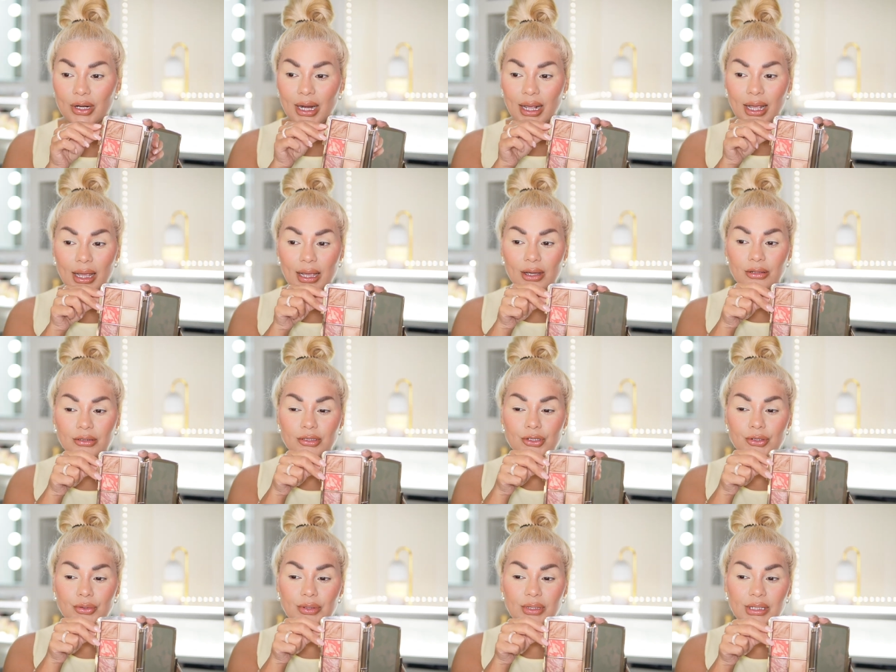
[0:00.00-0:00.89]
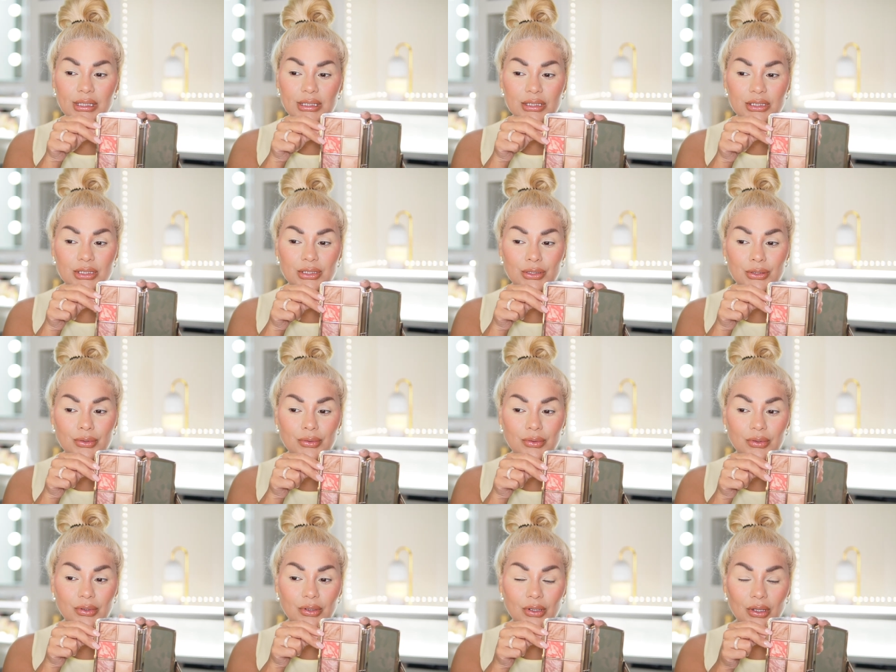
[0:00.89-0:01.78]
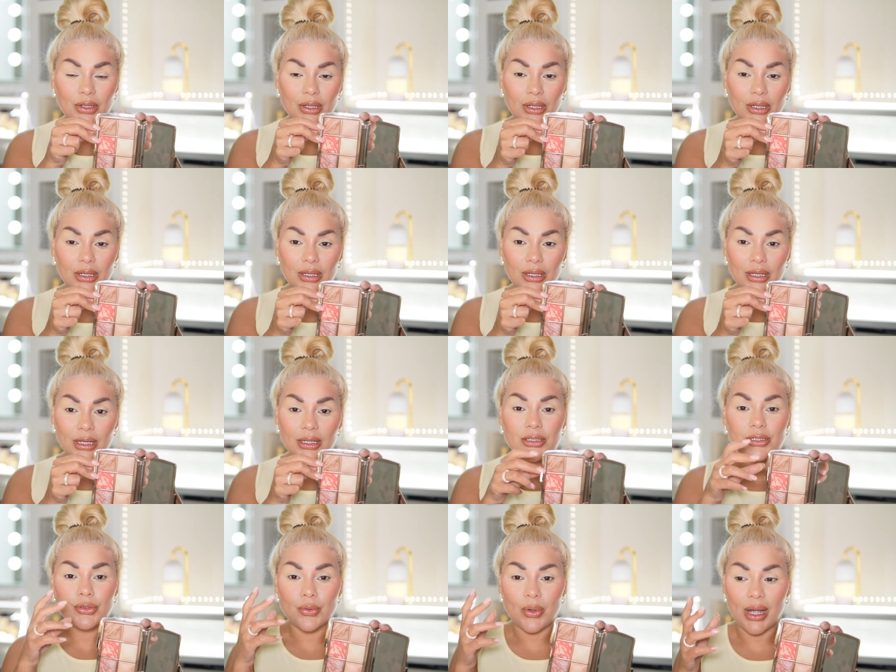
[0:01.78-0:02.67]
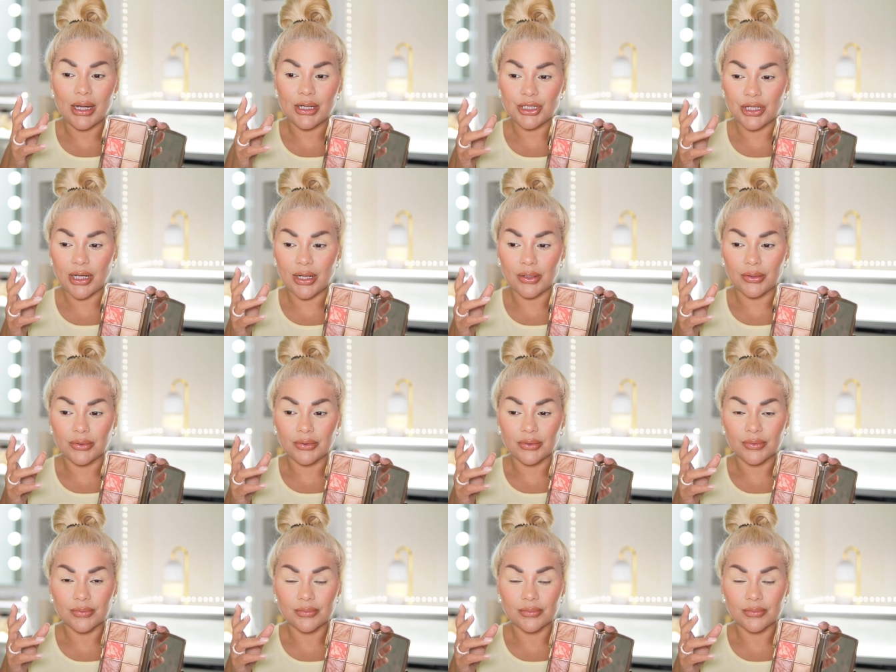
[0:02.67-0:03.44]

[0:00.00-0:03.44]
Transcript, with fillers: Like I can do these two and do eyeshadow